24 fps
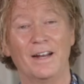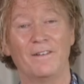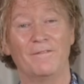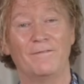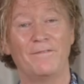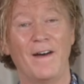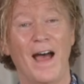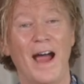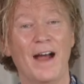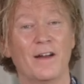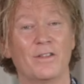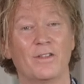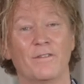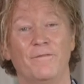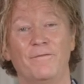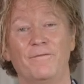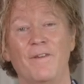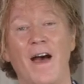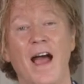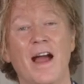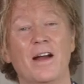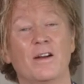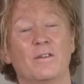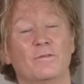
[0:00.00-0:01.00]
of fire, the
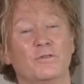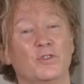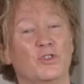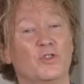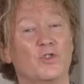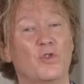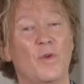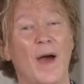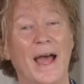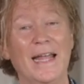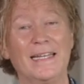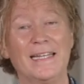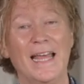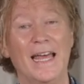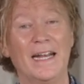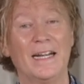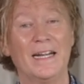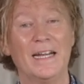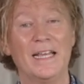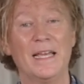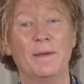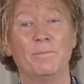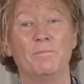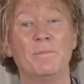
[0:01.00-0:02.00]
fire of true
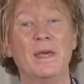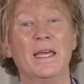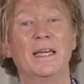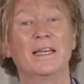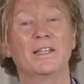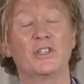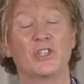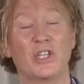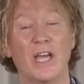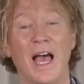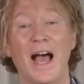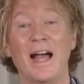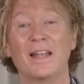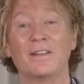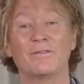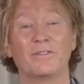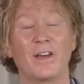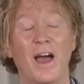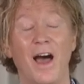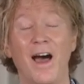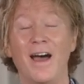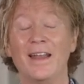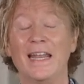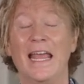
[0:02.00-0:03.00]
identity and being a child of
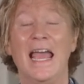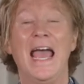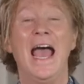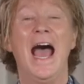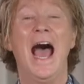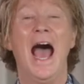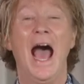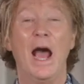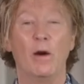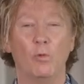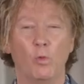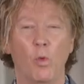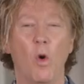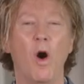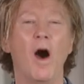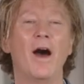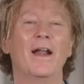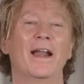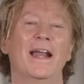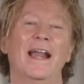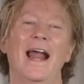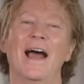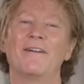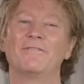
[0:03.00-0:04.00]
God, I
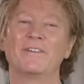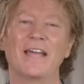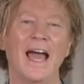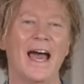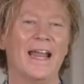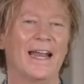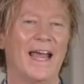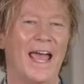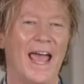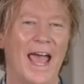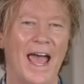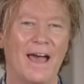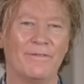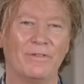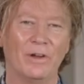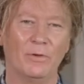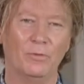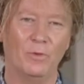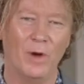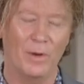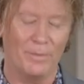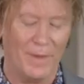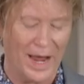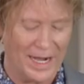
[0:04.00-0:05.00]
want it. I've got to have it.
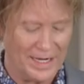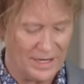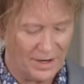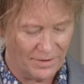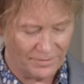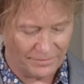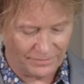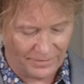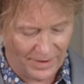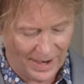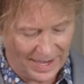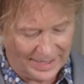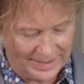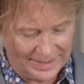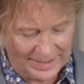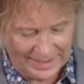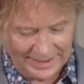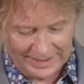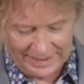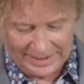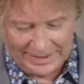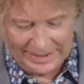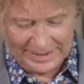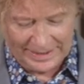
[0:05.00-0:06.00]
Well, my dear friend,
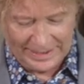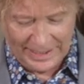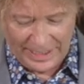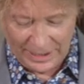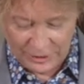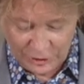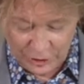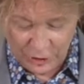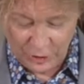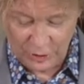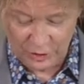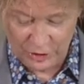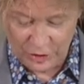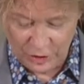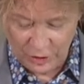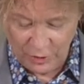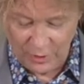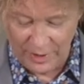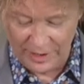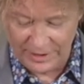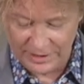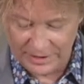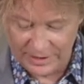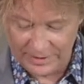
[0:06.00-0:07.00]
it's your
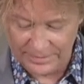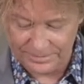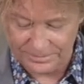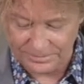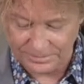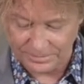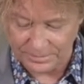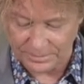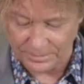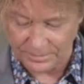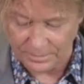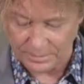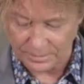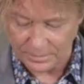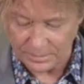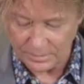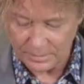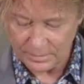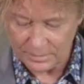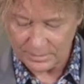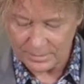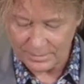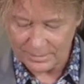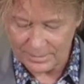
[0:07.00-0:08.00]
choice.
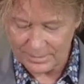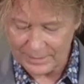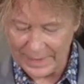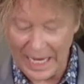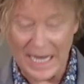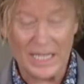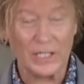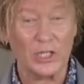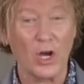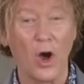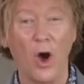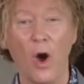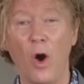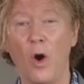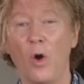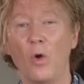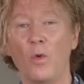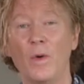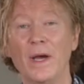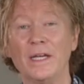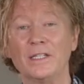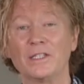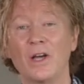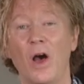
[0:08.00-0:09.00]
It's
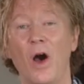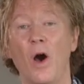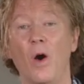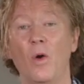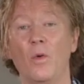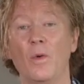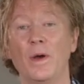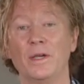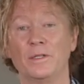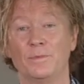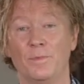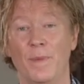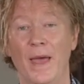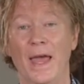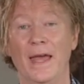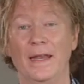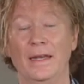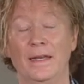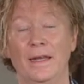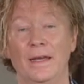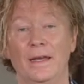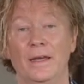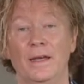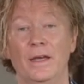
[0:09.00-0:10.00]
always, always
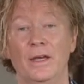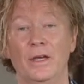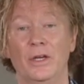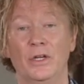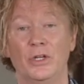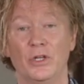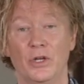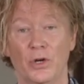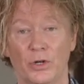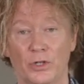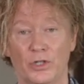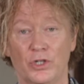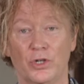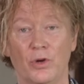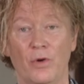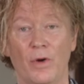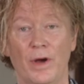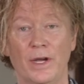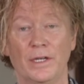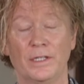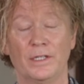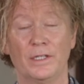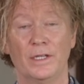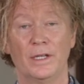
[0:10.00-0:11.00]
been your
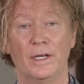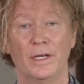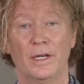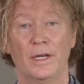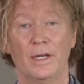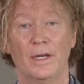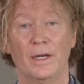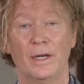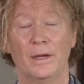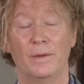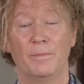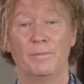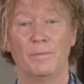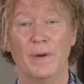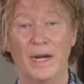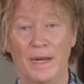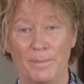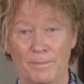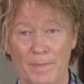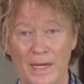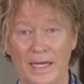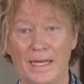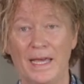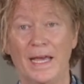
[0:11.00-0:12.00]
choice, but
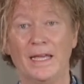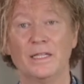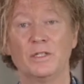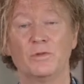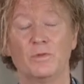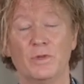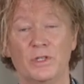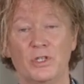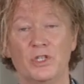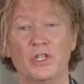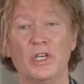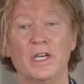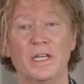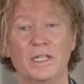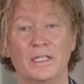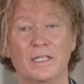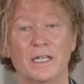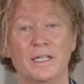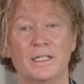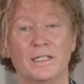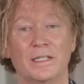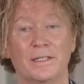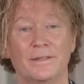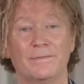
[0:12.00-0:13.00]
it begins with
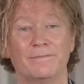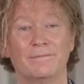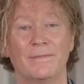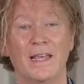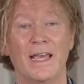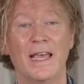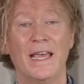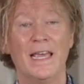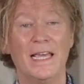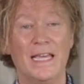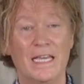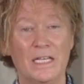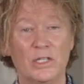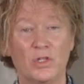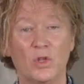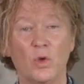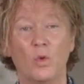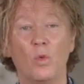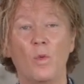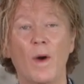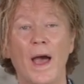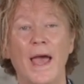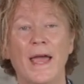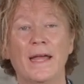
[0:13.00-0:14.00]
Jesus. He's the
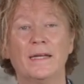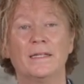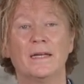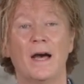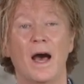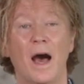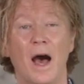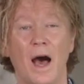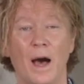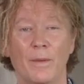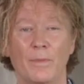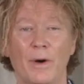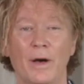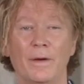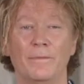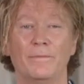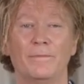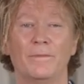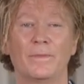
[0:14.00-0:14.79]
way to Abba.